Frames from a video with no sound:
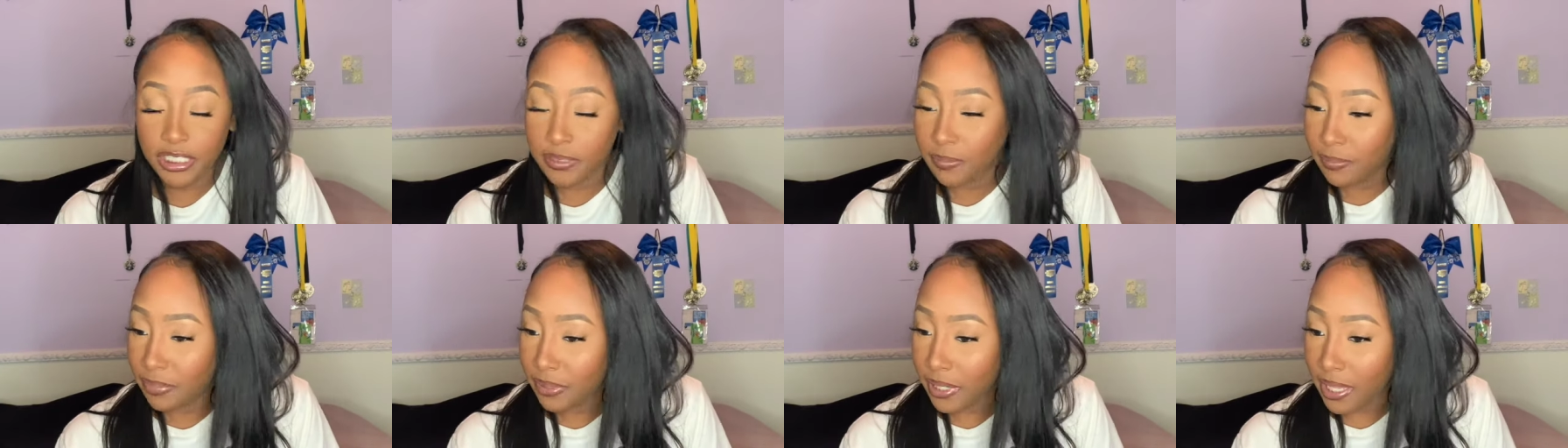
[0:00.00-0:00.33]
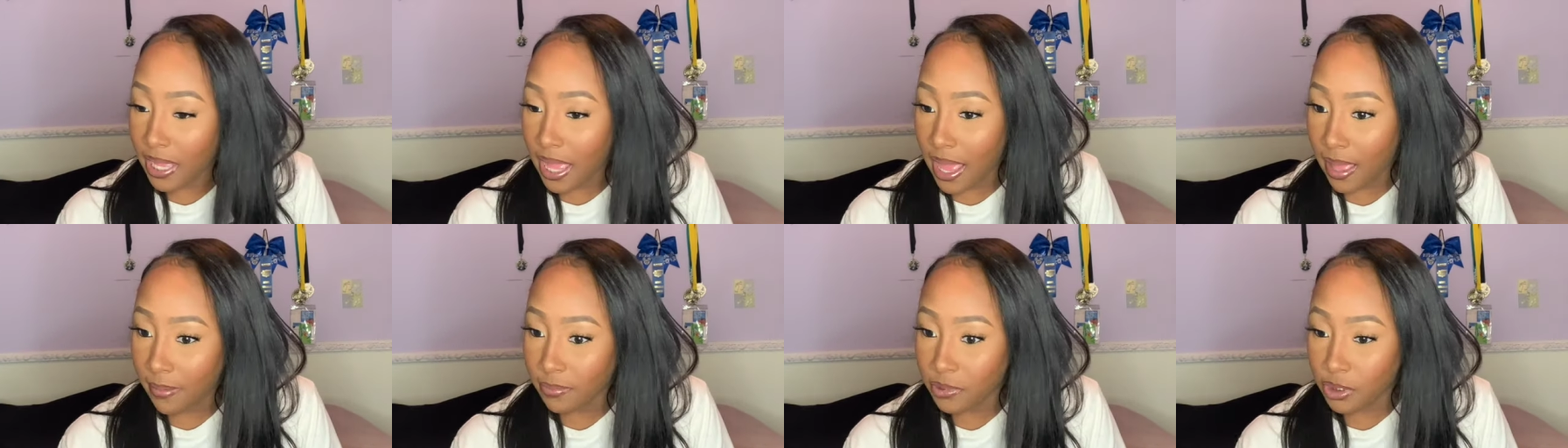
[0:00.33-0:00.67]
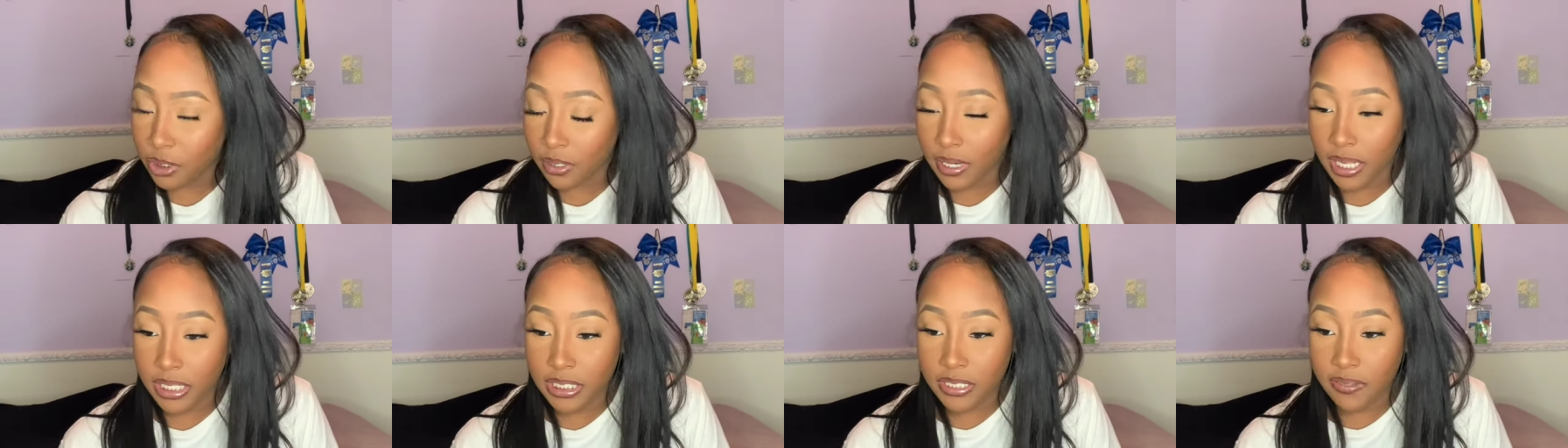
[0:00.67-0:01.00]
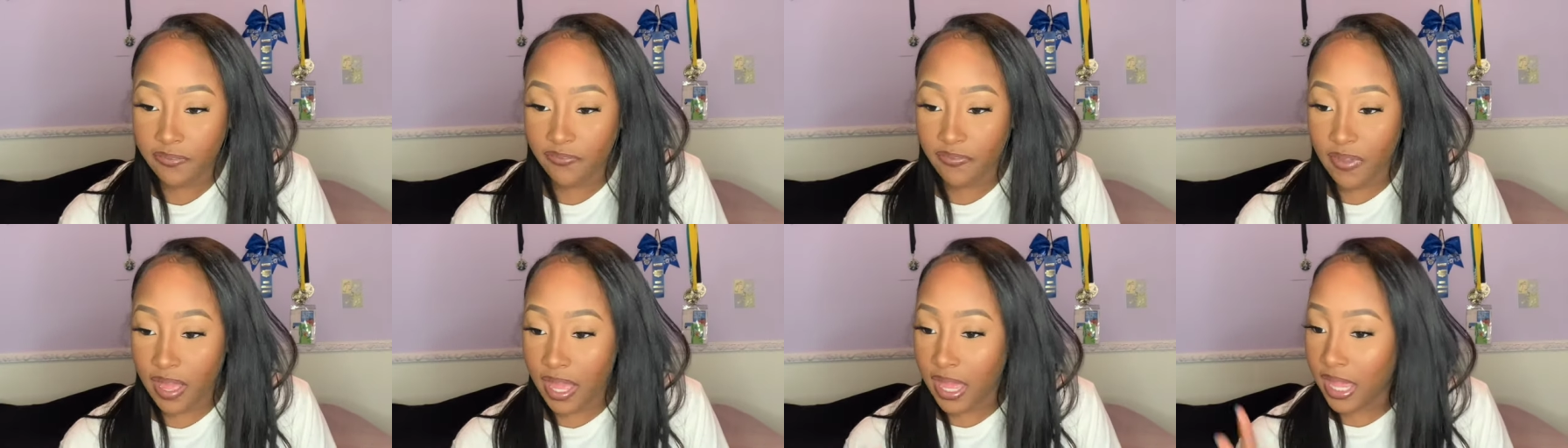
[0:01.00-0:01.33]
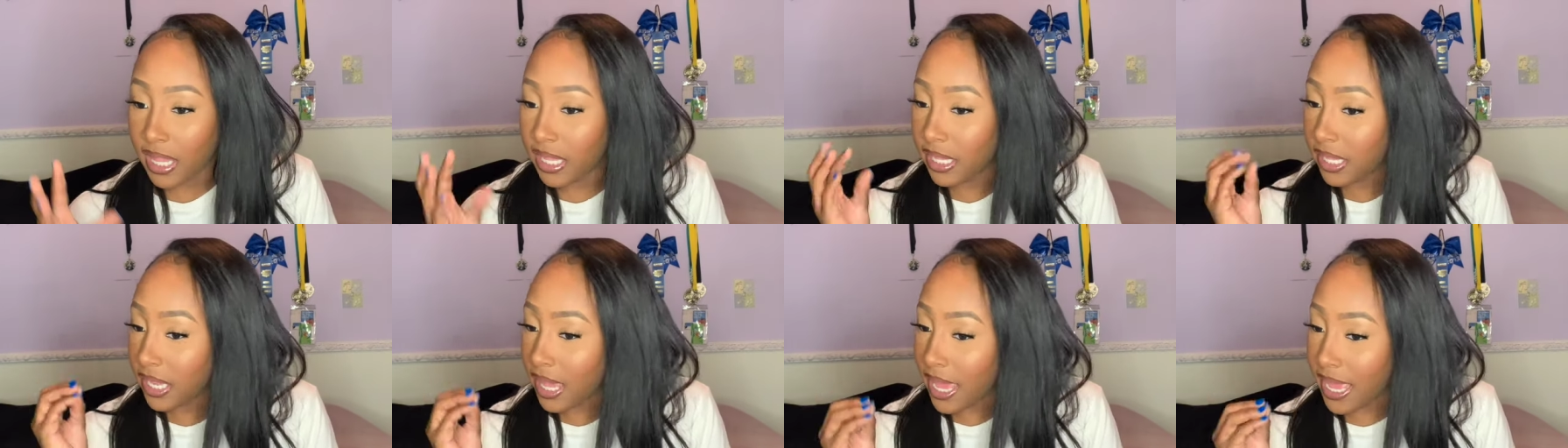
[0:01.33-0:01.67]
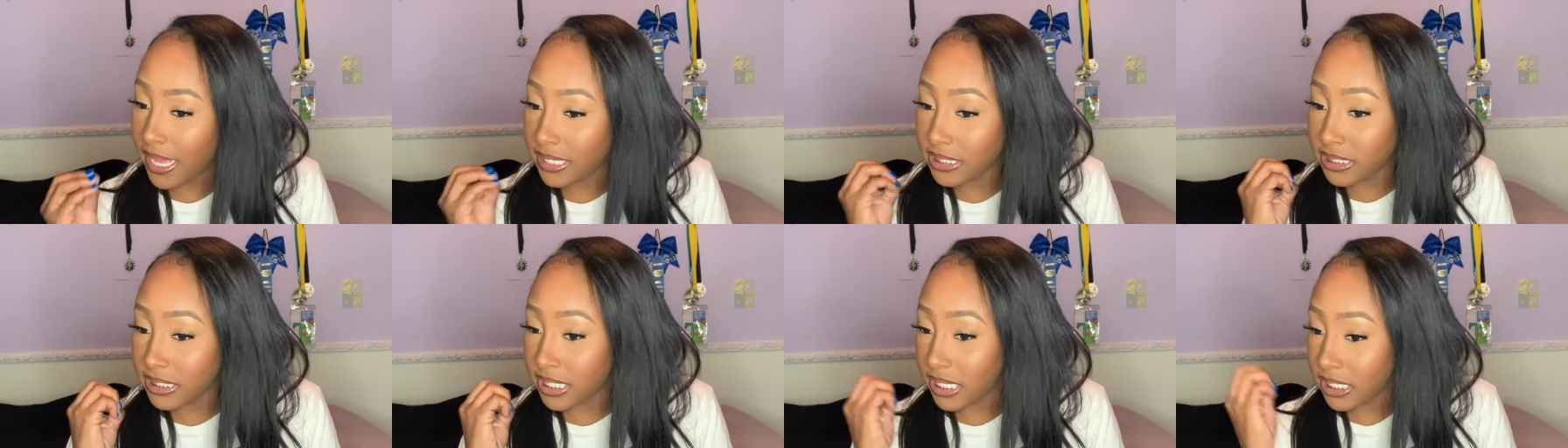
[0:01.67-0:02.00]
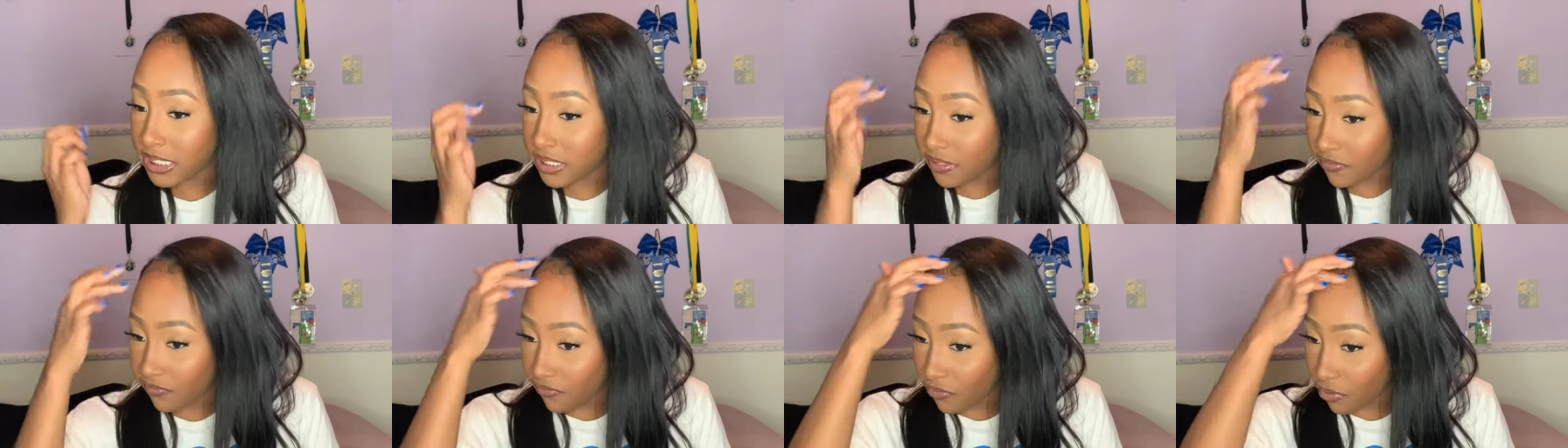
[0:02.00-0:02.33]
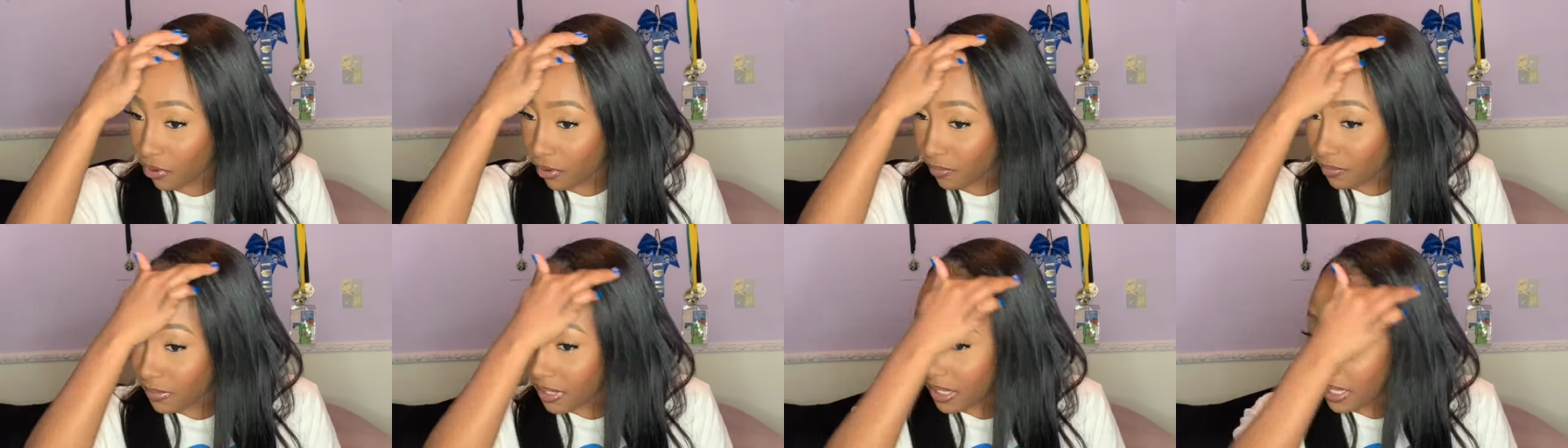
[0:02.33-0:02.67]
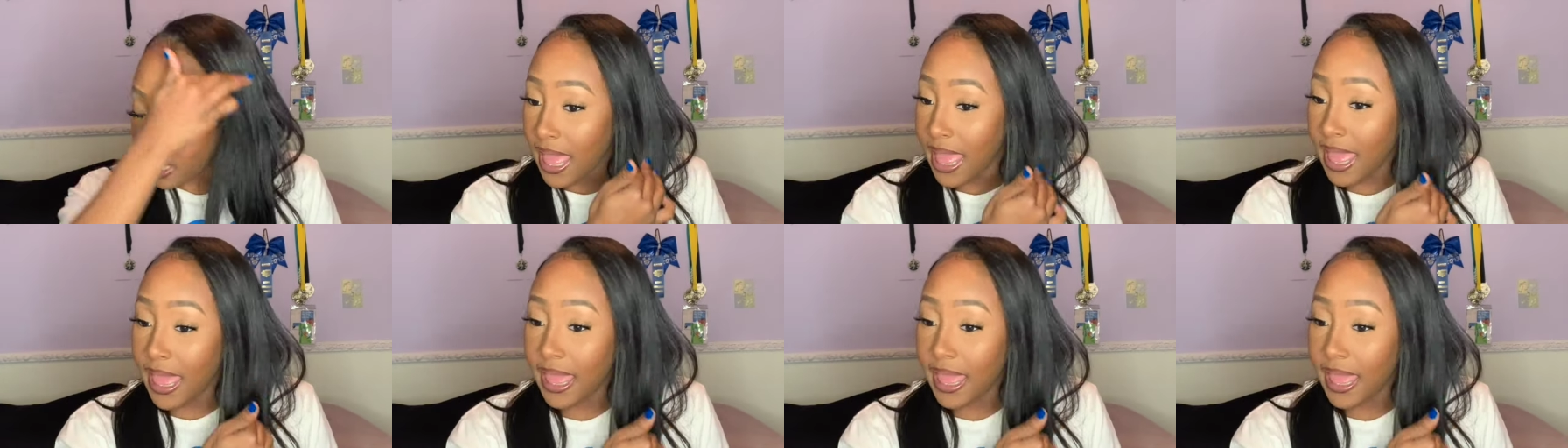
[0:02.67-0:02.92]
but I'm trying to find a lash that's for me.